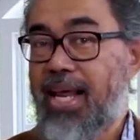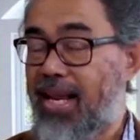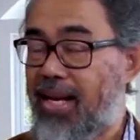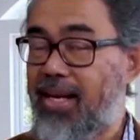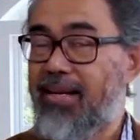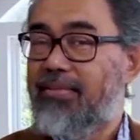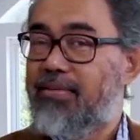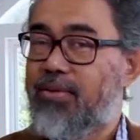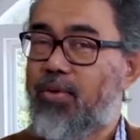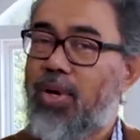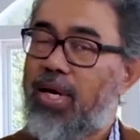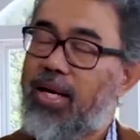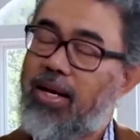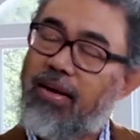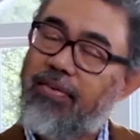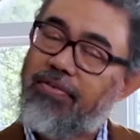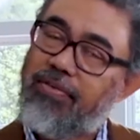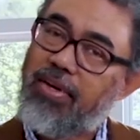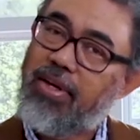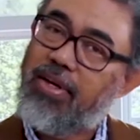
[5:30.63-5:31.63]
And quite
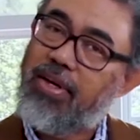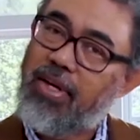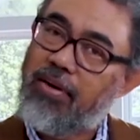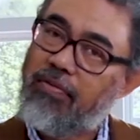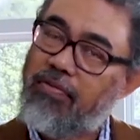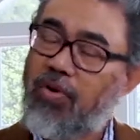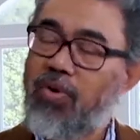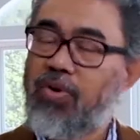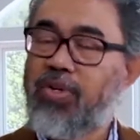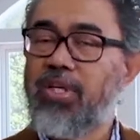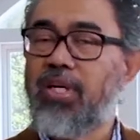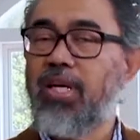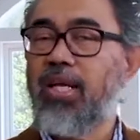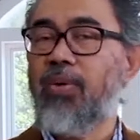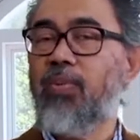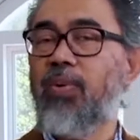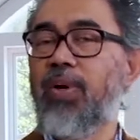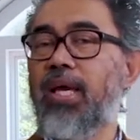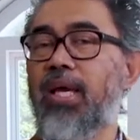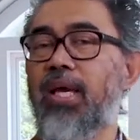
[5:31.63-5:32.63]
often,
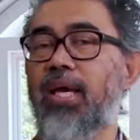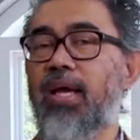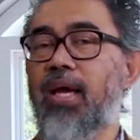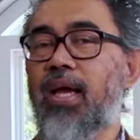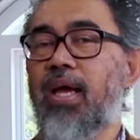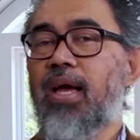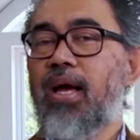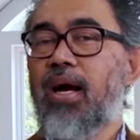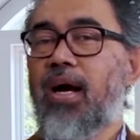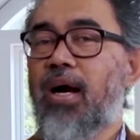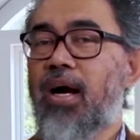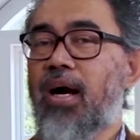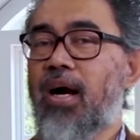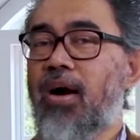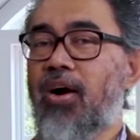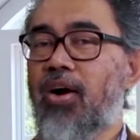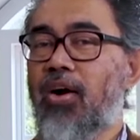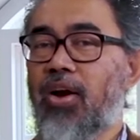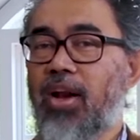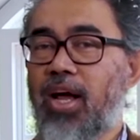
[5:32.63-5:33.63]
unfortunately, we
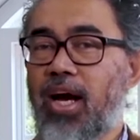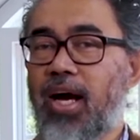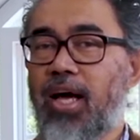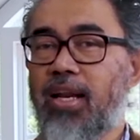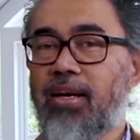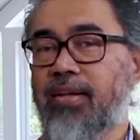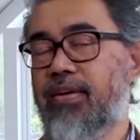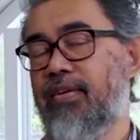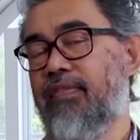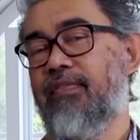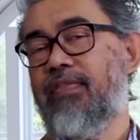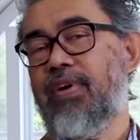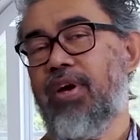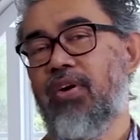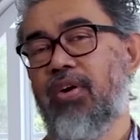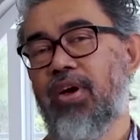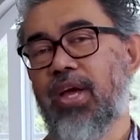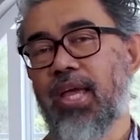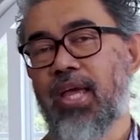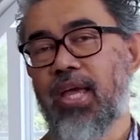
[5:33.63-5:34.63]
are not
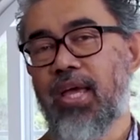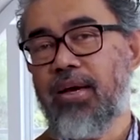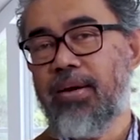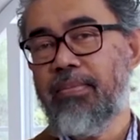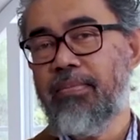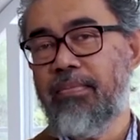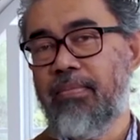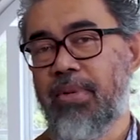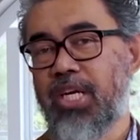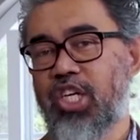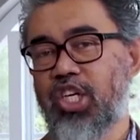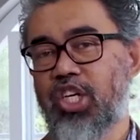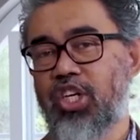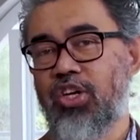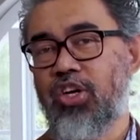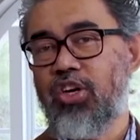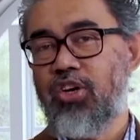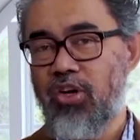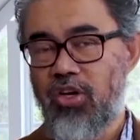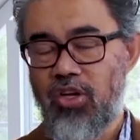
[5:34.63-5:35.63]
very
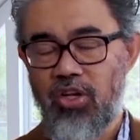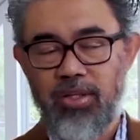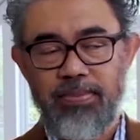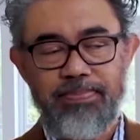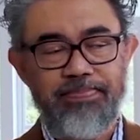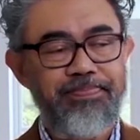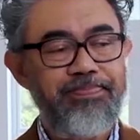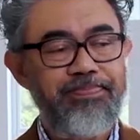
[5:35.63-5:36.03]
missional.